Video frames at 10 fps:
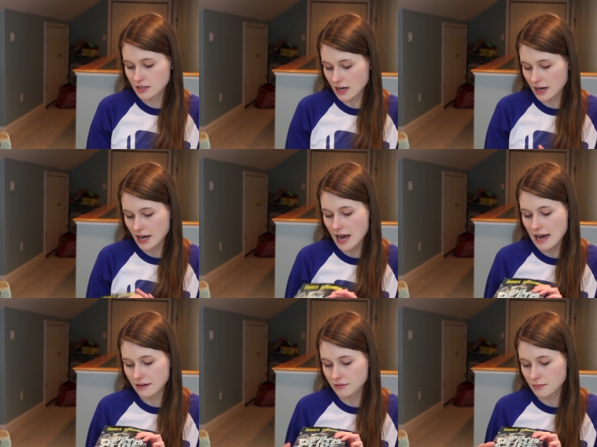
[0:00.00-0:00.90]
thing I
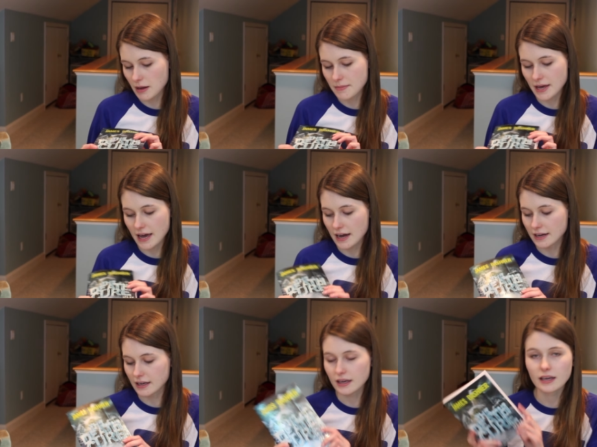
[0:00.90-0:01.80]
have in my bag
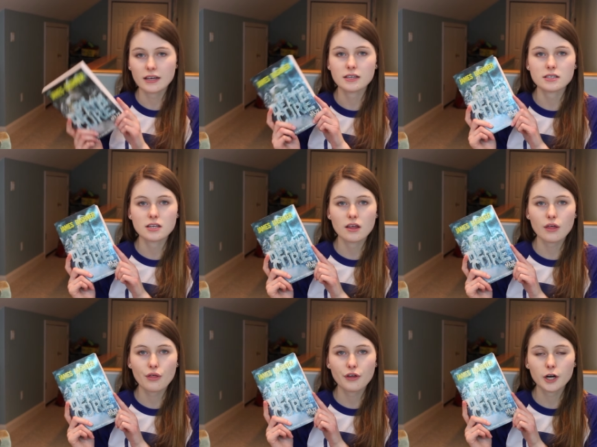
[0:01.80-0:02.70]
is
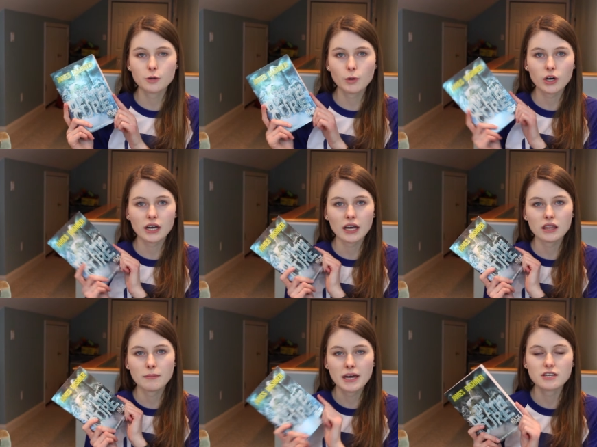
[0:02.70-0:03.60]
the third book in
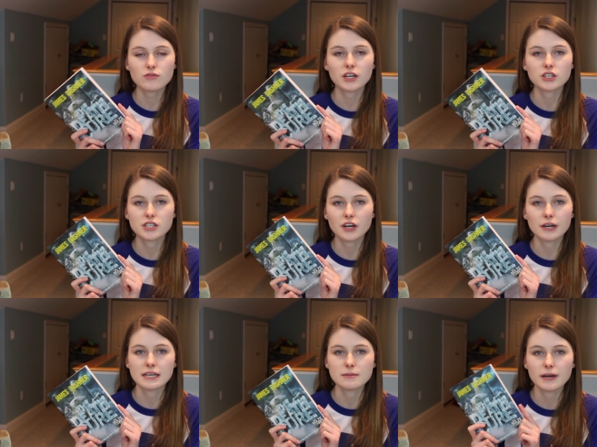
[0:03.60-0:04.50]
the Maze Runner
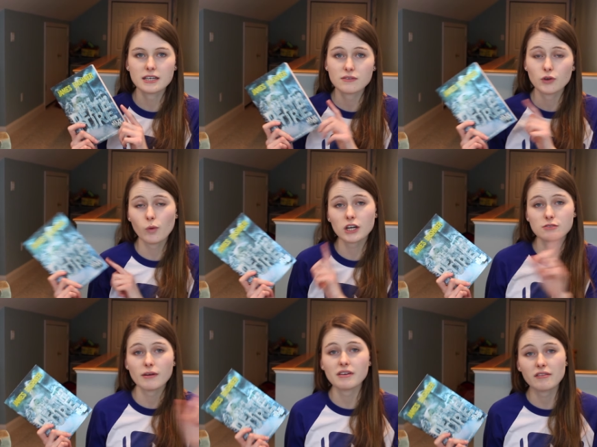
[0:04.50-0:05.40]
series because if you watched
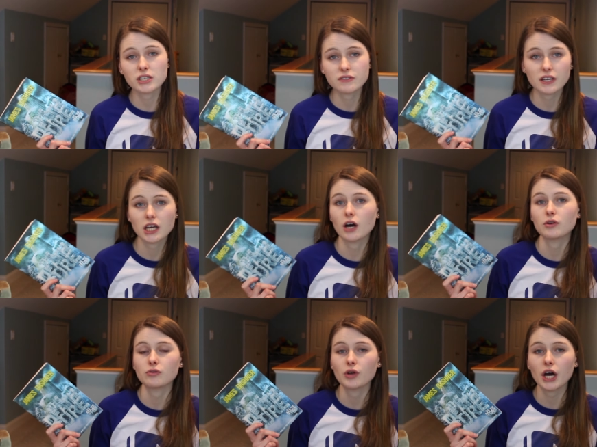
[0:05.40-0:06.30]
my favorites video,
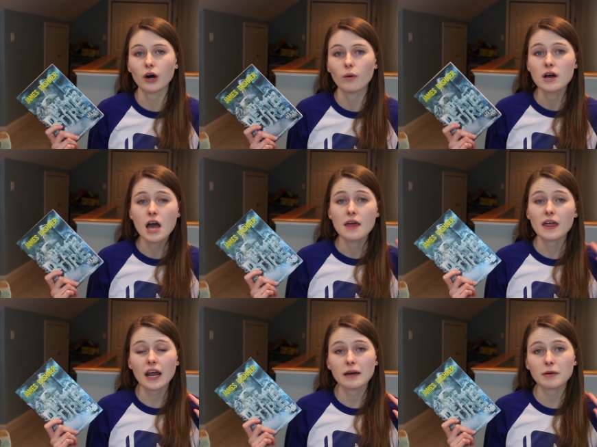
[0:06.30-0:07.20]
you know
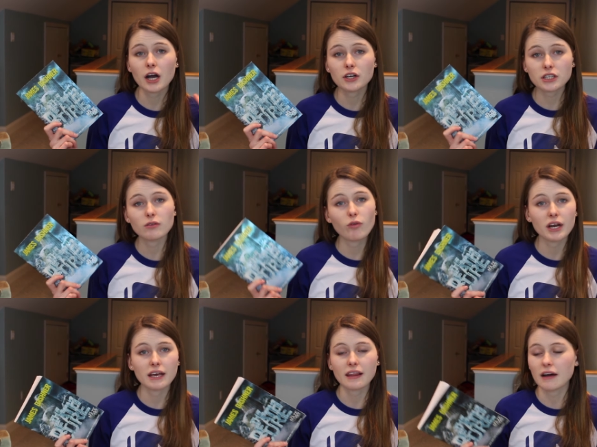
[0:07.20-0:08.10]
that I am currently
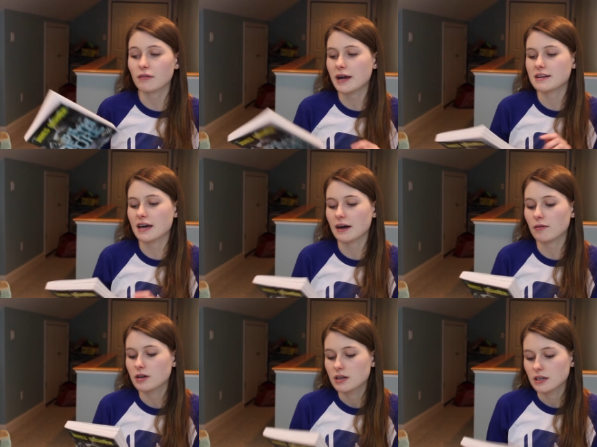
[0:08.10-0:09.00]
reading that right now.